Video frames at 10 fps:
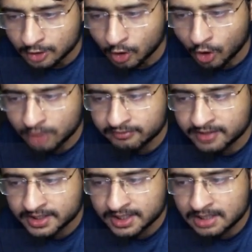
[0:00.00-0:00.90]
Long
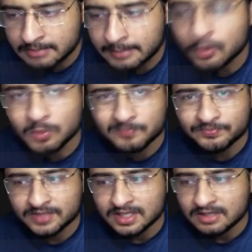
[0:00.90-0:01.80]
vertical memo.
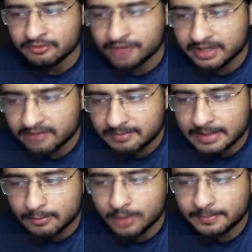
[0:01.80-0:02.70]
Wherever
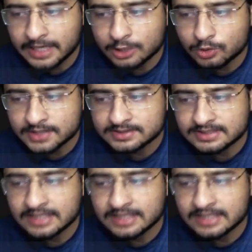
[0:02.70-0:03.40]
memo I'm trying to access,